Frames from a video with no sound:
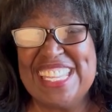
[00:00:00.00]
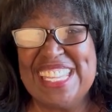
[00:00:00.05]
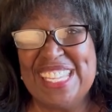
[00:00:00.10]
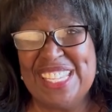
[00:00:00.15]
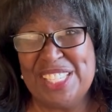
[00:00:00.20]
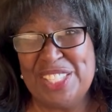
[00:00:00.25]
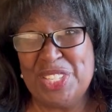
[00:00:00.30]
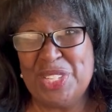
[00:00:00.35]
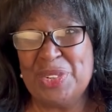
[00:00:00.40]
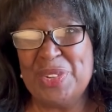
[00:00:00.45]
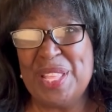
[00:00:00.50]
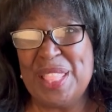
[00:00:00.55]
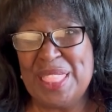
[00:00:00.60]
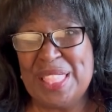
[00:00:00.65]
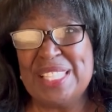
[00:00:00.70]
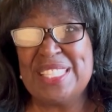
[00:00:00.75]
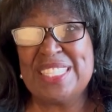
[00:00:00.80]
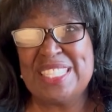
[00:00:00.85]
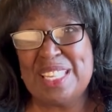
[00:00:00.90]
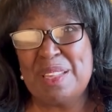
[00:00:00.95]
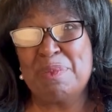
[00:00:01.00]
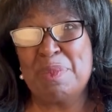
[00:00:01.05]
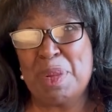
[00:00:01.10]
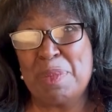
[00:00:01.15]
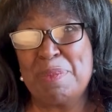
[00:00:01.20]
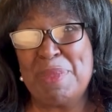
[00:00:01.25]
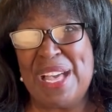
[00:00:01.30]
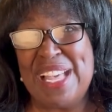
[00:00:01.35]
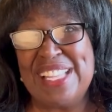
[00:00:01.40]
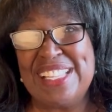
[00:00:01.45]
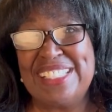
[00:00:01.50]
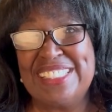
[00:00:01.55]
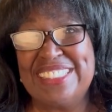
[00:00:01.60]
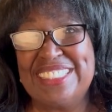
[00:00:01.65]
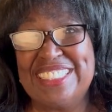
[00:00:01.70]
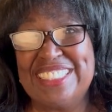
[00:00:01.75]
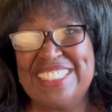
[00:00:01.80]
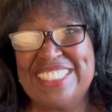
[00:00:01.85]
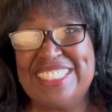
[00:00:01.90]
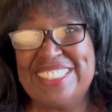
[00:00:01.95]
And during the summer
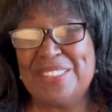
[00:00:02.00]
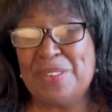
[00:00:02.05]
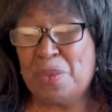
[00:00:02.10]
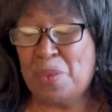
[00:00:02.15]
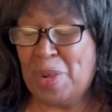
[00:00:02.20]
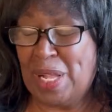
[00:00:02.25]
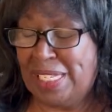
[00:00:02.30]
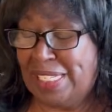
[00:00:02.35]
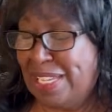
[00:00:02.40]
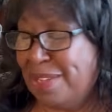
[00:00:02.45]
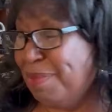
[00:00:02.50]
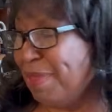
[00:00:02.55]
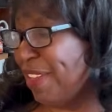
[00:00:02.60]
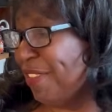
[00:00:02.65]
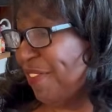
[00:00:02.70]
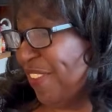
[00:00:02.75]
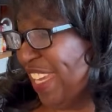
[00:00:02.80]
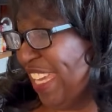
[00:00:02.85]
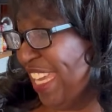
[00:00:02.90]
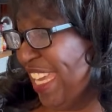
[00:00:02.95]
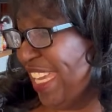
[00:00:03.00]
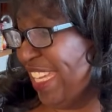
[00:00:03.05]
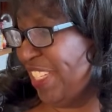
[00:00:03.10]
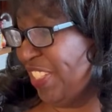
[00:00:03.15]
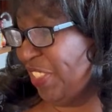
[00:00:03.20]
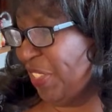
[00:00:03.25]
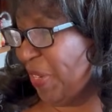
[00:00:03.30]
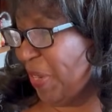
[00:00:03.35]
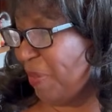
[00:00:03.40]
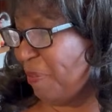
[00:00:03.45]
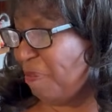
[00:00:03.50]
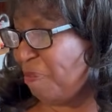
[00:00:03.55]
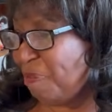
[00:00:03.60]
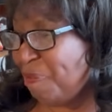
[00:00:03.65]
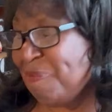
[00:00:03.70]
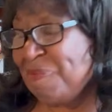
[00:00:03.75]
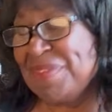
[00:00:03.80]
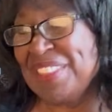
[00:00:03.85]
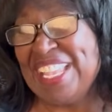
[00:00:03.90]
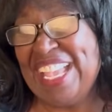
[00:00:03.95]
months, while I'm on vacation,
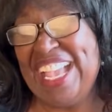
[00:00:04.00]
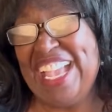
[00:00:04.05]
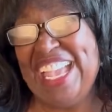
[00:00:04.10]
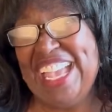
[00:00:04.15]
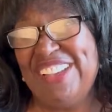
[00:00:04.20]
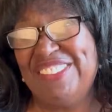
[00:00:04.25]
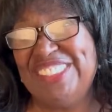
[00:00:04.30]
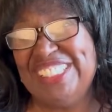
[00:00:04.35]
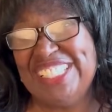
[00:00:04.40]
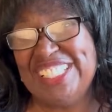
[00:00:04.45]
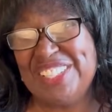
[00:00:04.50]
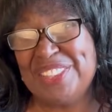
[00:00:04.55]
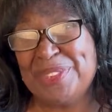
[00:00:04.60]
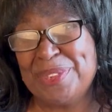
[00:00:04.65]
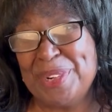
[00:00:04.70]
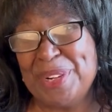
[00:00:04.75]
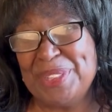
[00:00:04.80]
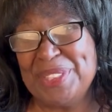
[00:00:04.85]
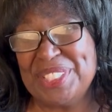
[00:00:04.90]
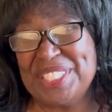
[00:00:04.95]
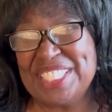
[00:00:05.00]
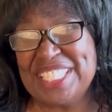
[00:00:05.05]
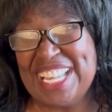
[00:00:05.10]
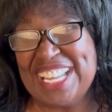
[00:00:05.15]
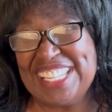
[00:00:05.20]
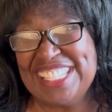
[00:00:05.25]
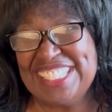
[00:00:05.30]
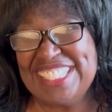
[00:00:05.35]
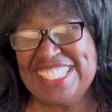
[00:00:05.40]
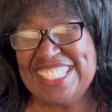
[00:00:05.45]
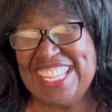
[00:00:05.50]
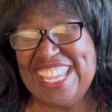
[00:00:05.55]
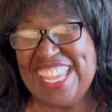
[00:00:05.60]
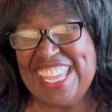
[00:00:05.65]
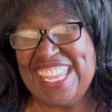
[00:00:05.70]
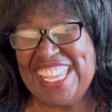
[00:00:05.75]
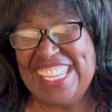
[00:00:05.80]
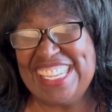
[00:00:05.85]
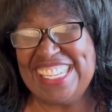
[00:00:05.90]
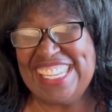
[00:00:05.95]
I have a little roadside
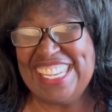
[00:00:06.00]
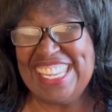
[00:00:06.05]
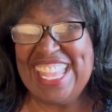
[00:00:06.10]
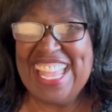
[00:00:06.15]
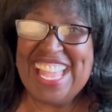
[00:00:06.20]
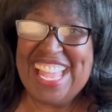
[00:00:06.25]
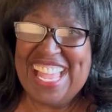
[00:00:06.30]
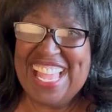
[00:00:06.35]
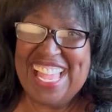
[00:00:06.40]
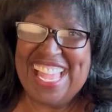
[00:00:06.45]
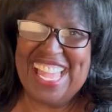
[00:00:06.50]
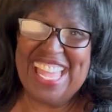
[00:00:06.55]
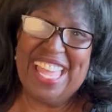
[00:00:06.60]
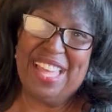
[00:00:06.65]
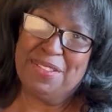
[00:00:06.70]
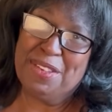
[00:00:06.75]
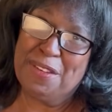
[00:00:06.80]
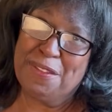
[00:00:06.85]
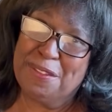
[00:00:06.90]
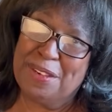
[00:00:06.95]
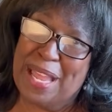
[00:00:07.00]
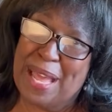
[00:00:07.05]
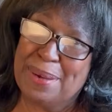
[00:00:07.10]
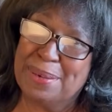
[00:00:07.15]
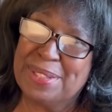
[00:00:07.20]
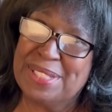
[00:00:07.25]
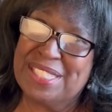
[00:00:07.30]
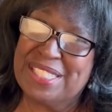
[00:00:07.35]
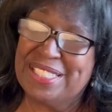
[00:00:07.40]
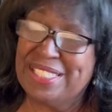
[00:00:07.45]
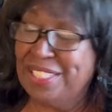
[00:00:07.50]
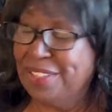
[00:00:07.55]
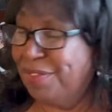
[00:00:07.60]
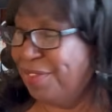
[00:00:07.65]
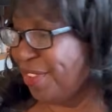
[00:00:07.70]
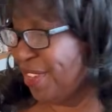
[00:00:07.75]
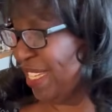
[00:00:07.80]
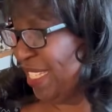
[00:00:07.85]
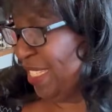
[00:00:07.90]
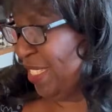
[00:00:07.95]
stand. I have a flower
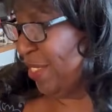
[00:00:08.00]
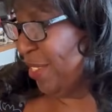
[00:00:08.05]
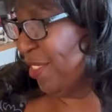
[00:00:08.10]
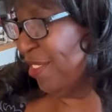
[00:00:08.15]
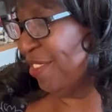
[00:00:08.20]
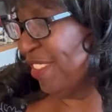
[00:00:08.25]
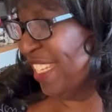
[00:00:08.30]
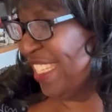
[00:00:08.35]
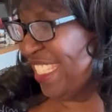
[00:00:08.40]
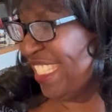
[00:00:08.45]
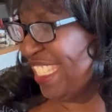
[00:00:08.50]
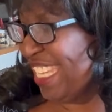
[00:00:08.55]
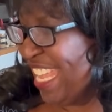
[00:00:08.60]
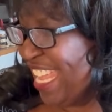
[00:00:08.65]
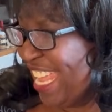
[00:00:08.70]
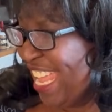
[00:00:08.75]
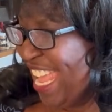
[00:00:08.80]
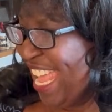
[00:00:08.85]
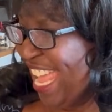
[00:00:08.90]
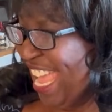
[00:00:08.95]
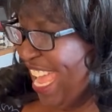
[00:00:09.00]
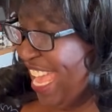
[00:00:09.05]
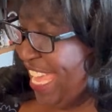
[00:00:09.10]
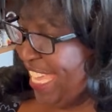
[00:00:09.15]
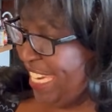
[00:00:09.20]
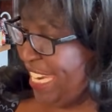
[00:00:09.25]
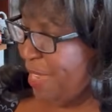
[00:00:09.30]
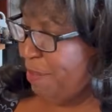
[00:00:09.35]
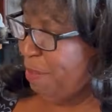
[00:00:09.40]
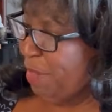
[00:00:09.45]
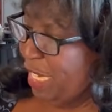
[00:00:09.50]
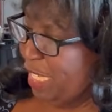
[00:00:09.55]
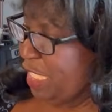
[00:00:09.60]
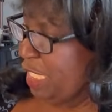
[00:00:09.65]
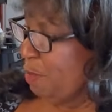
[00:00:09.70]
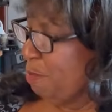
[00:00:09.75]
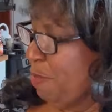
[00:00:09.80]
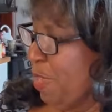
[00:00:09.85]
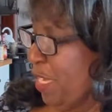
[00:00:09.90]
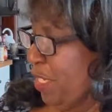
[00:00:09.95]
delivery service, and I make
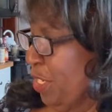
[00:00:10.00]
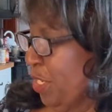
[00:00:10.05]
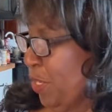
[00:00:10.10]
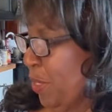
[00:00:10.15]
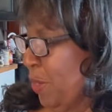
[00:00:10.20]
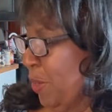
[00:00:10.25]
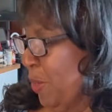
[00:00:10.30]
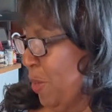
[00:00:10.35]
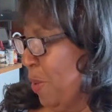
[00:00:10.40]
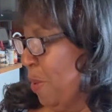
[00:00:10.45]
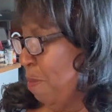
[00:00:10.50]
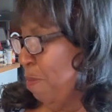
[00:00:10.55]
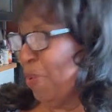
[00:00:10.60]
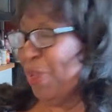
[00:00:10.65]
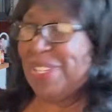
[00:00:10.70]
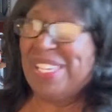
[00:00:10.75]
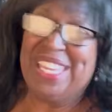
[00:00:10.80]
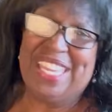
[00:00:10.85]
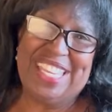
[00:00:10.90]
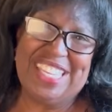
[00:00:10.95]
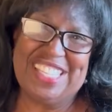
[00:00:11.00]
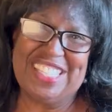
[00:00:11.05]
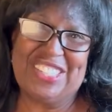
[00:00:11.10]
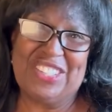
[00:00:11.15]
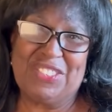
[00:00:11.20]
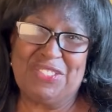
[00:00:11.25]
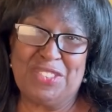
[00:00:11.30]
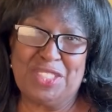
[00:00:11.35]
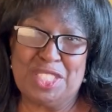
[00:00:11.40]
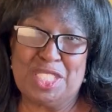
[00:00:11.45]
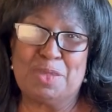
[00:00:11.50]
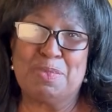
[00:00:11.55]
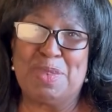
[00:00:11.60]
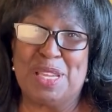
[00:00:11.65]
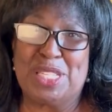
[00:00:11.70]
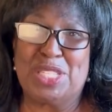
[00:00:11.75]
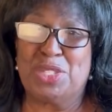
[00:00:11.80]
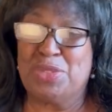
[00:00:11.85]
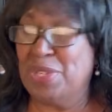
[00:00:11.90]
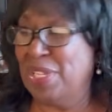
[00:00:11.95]
special bouquets for
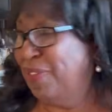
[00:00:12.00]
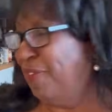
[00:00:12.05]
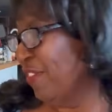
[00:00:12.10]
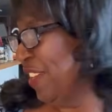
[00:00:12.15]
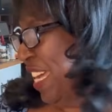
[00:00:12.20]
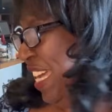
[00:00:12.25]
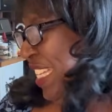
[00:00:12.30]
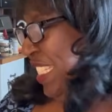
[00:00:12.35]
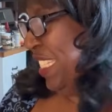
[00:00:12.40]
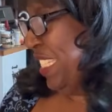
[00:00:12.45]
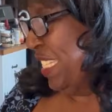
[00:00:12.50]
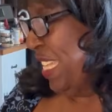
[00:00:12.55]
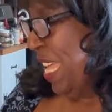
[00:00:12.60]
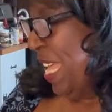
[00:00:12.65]
special events.